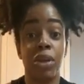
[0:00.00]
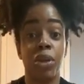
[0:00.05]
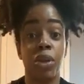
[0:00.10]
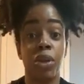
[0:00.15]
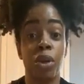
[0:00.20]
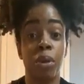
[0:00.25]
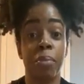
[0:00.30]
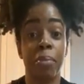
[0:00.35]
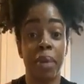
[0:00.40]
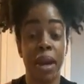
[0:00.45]

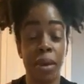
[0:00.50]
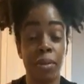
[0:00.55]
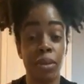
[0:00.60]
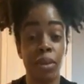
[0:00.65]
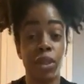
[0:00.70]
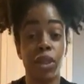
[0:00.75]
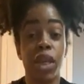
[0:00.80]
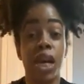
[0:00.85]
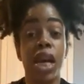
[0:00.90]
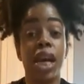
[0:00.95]
in your
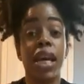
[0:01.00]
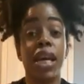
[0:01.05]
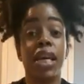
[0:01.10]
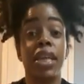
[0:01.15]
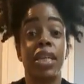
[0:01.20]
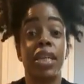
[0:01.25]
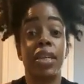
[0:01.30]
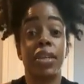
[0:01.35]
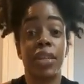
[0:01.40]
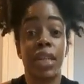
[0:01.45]
marriage
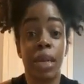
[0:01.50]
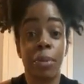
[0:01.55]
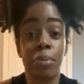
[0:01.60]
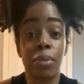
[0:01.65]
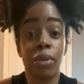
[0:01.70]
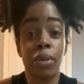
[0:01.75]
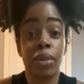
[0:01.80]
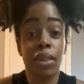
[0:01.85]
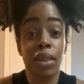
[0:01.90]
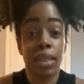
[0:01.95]
in
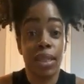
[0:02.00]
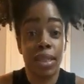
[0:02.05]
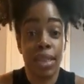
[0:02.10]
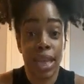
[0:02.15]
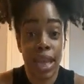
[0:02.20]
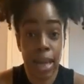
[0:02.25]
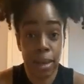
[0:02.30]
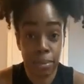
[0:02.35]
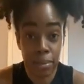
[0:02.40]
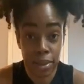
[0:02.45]
deeper
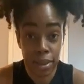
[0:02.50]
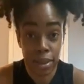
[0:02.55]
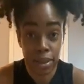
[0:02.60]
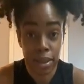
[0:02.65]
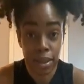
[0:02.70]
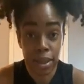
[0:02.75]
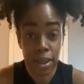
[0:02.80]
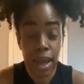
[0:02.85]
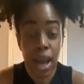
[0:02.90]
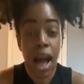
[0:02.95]

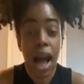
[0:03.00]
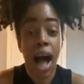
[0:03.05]
depths,